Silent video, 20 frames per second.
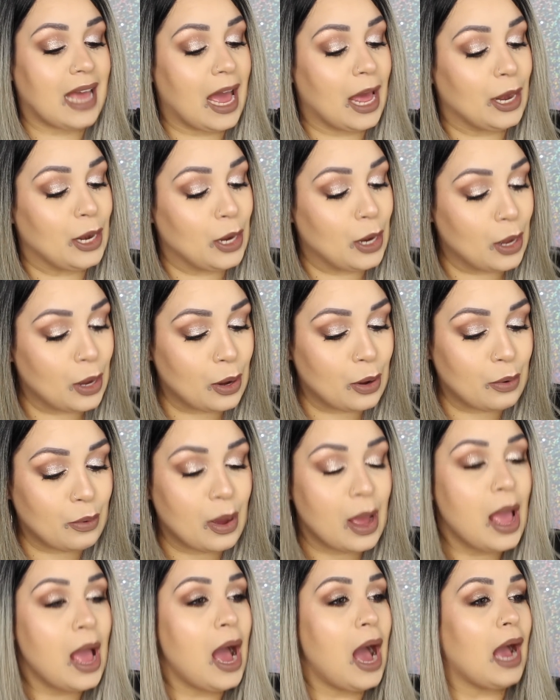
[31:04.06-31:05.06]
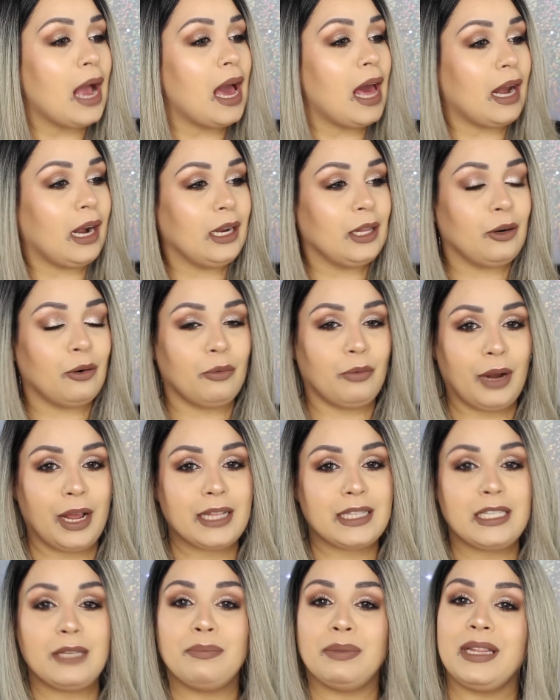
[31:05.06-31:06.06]
I know I got a little
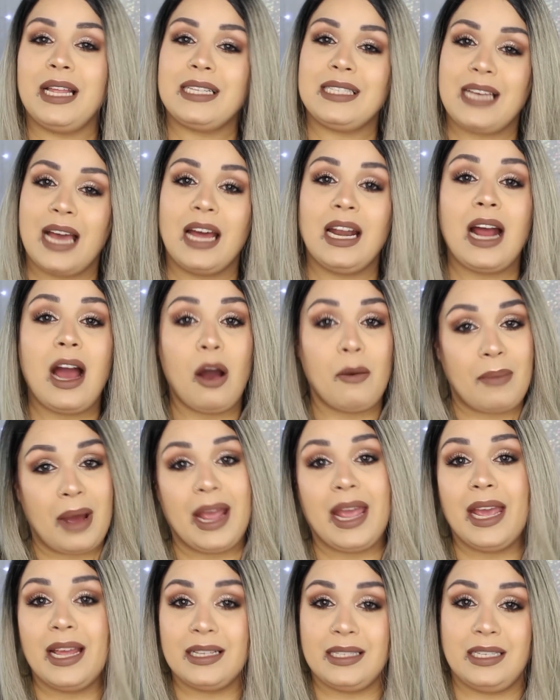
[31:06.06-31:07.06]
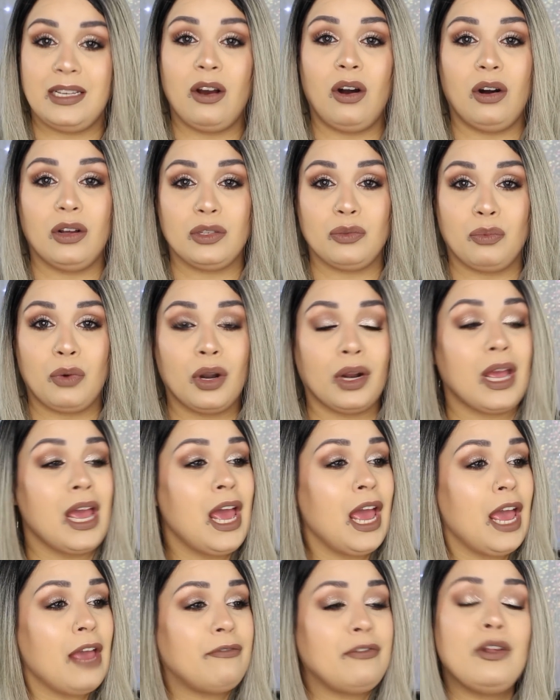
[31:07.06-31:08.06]
ranty, but that's kind of how my auntie hauls work.
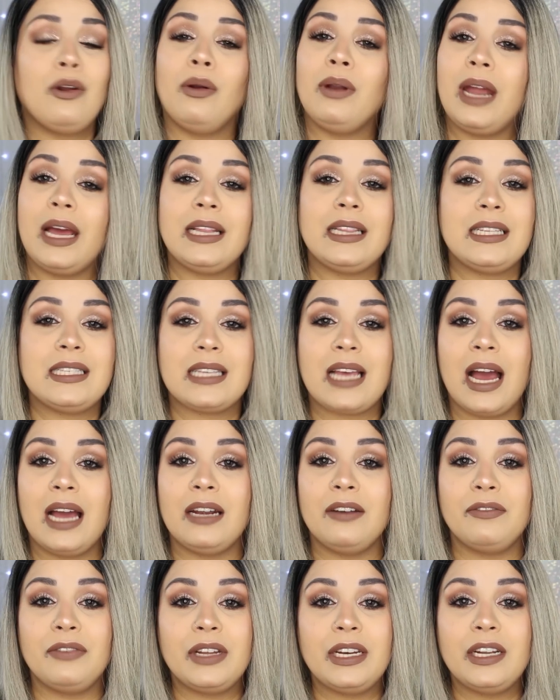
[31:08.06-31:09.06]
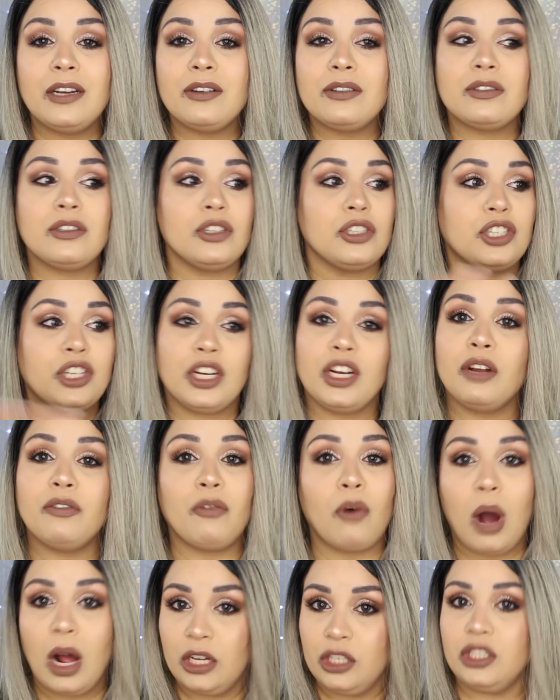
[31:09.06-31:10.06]
If you don't like these kind of videos, you shouldn't
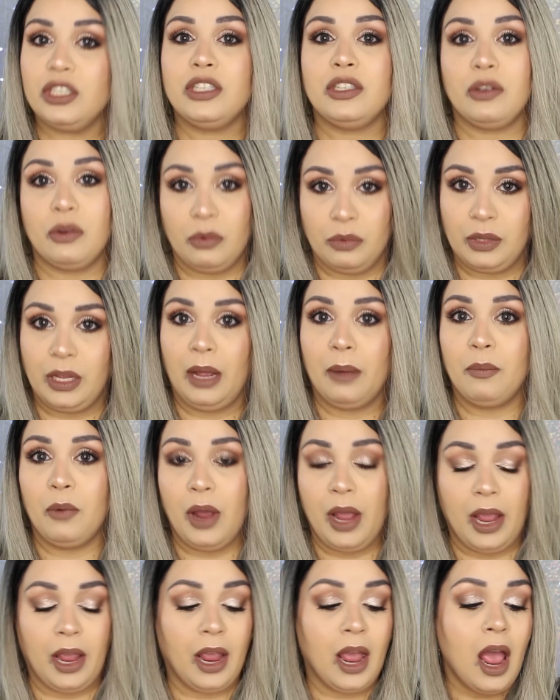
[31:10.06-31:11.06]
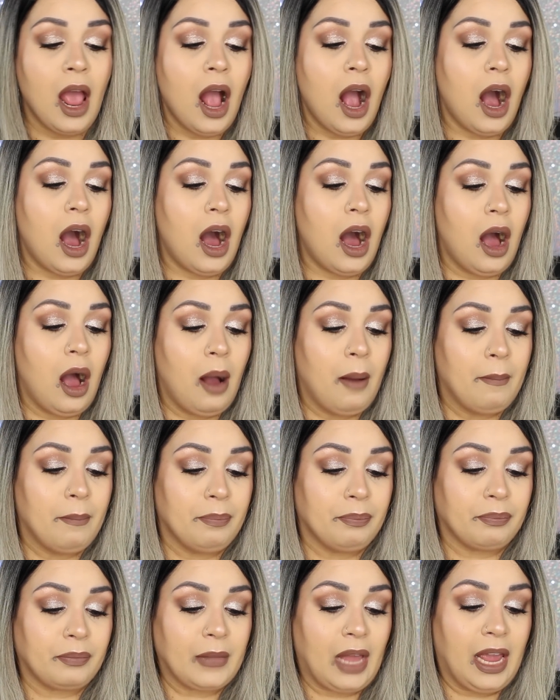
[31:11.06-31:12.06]
have watched this whole damn way.
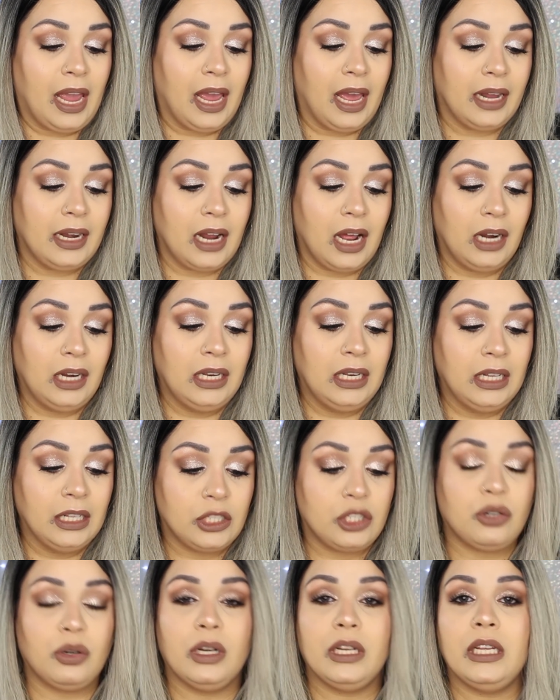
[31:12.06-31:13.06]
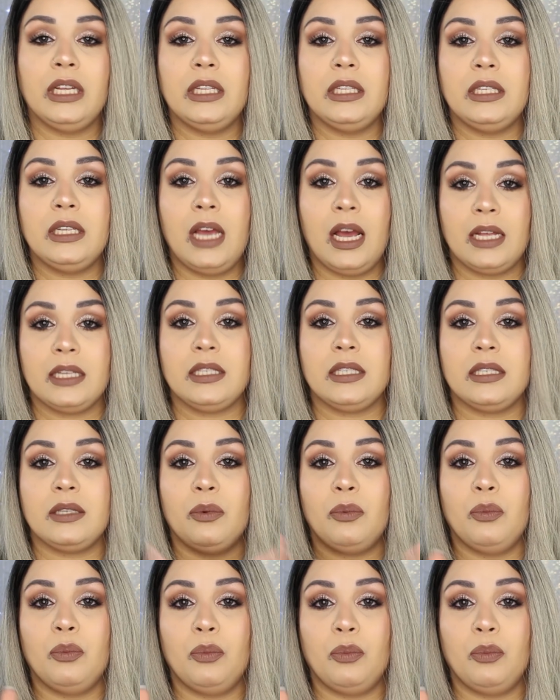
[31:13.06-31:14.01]
And literally, yes,